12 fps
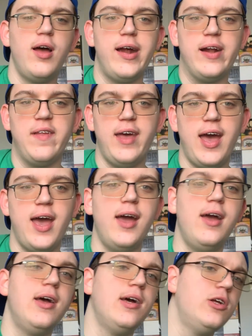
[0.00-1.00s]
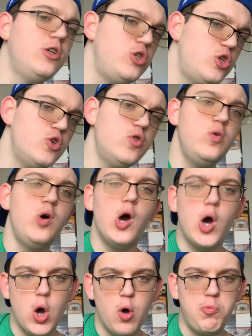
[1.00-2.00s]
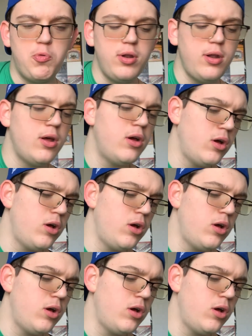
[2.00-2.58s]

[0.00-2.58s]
And on the A, 2, open.